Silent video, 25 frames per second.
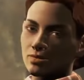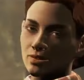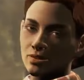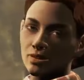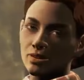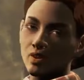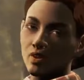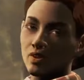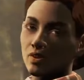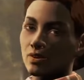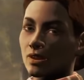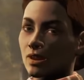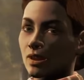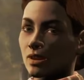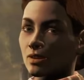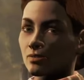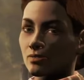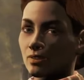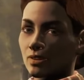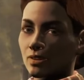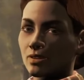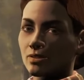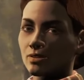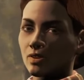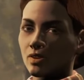Go
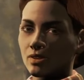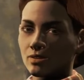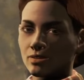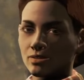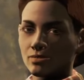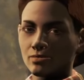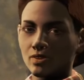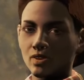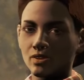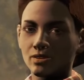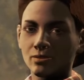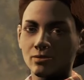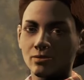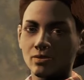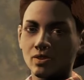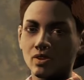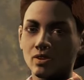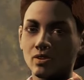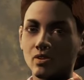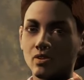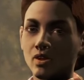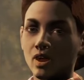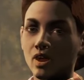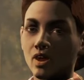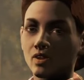diving into scary
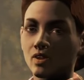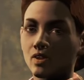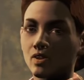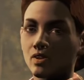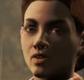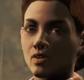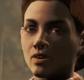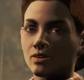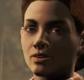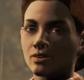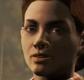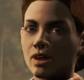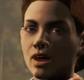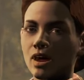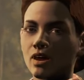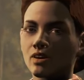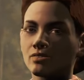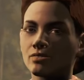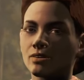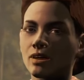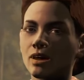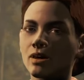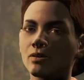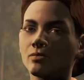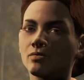pre-war ruins all the
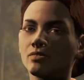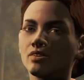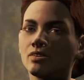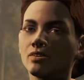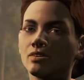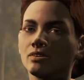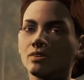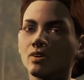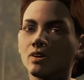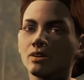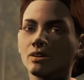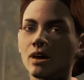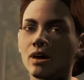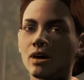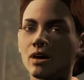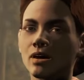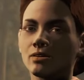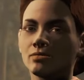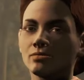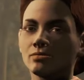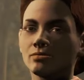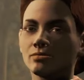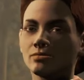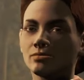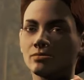time then, do you?
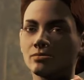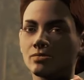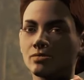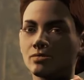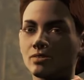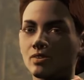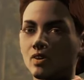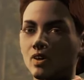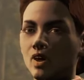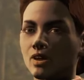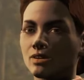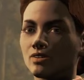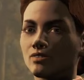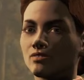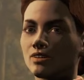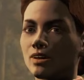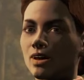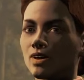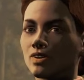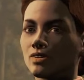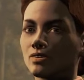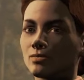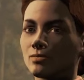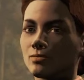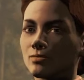I don't know how you
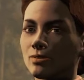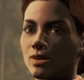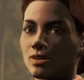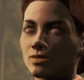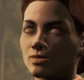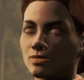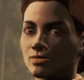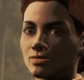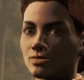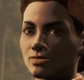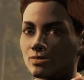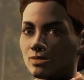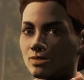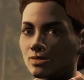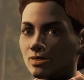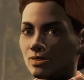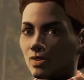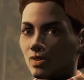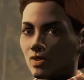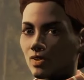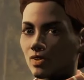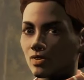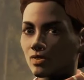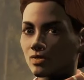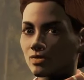found him, but
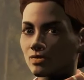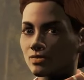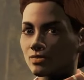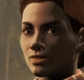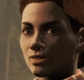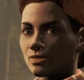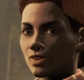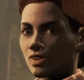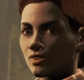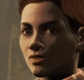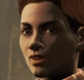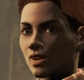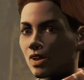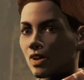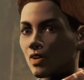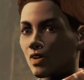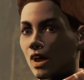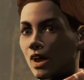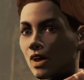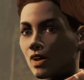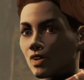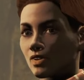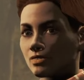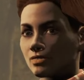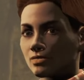you deserve a
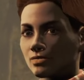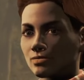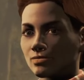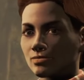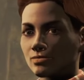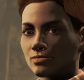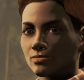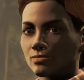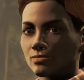reward.